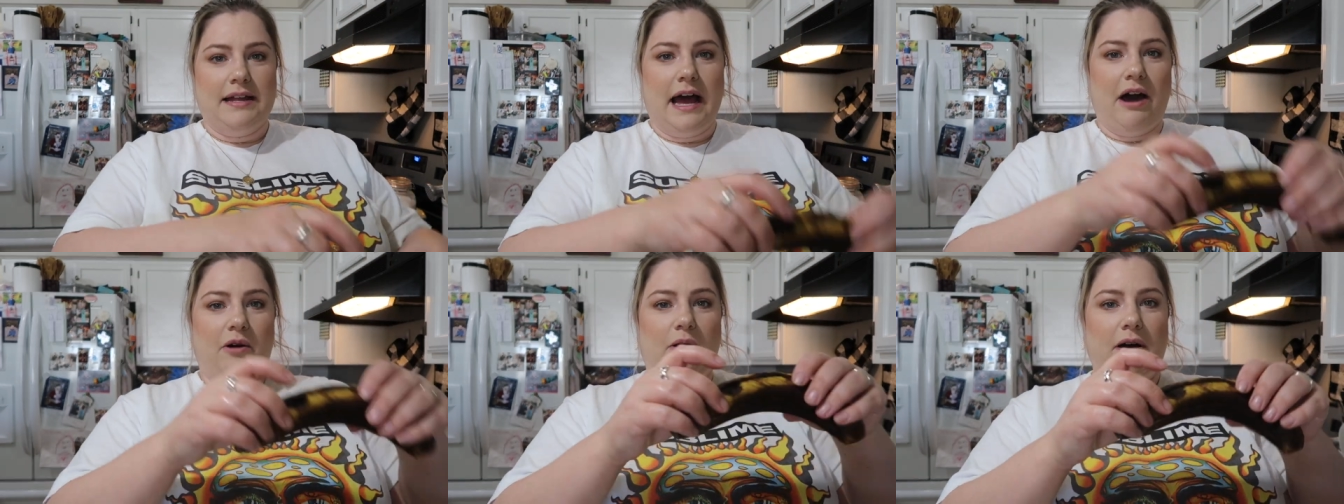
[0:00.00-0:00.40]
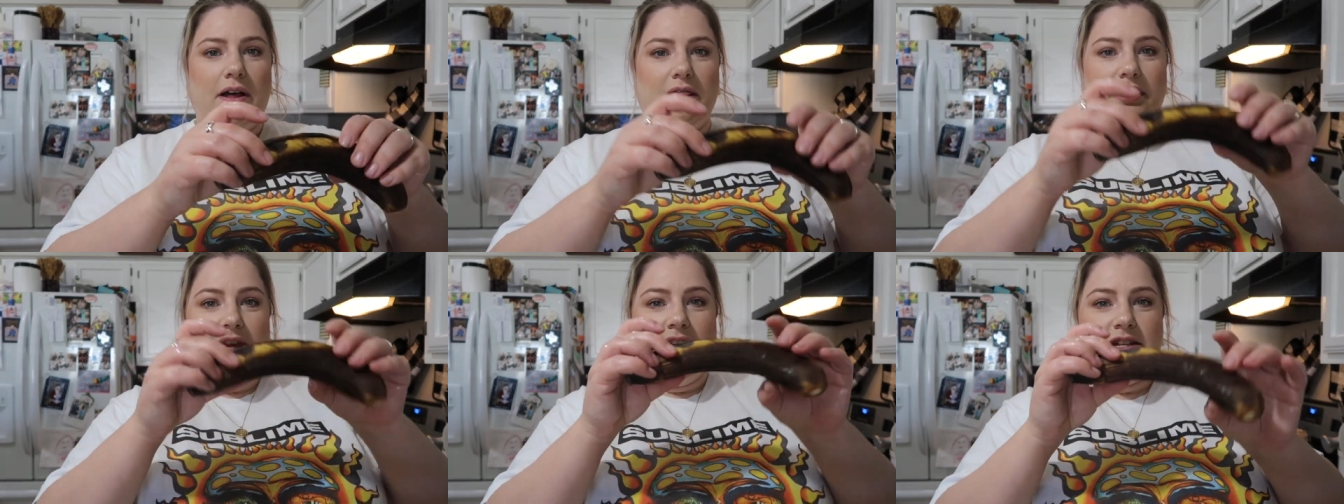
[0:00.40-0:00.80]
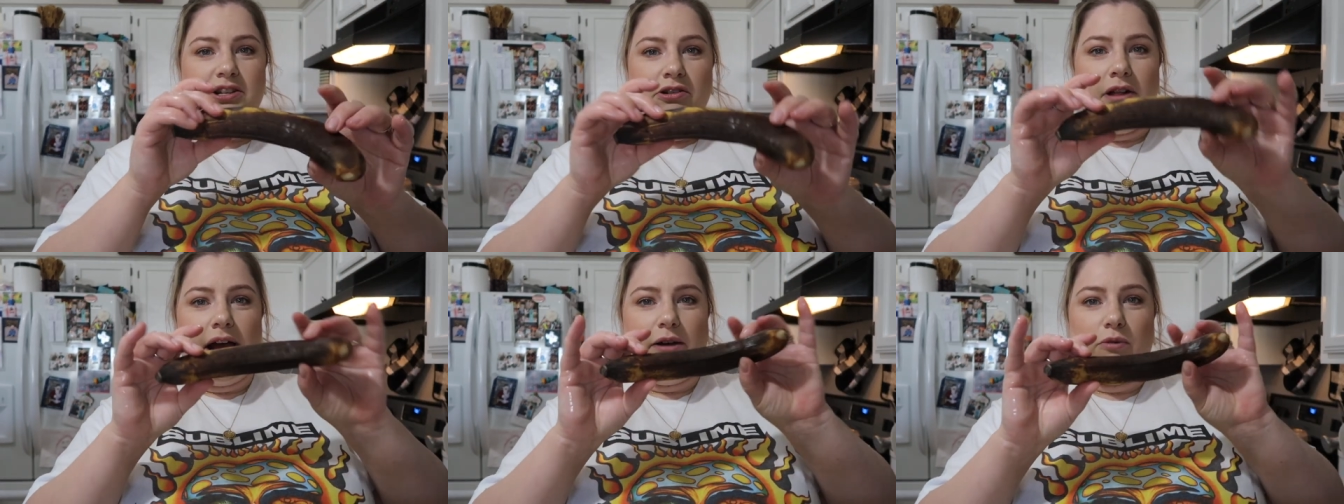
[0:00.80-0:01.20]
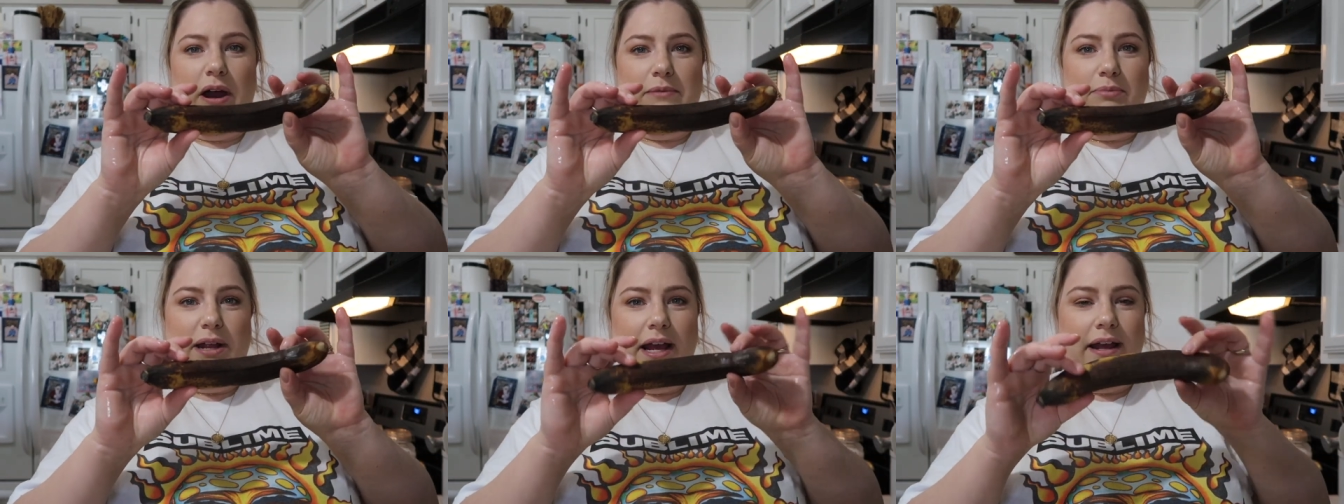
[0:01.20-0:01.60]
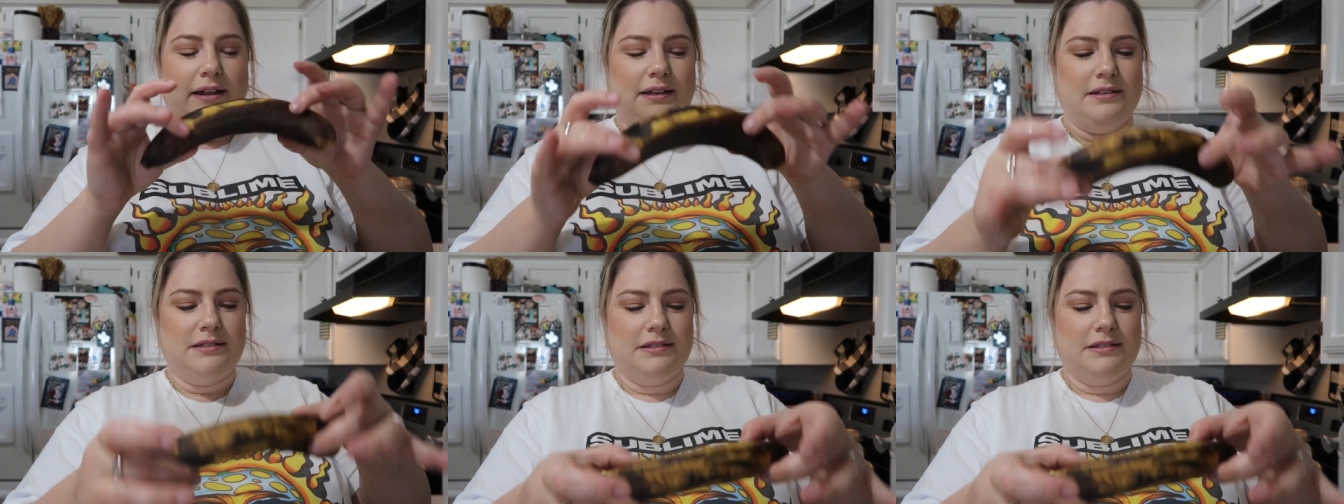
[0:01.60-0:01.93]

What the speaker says: Now, these are like ripe bananas.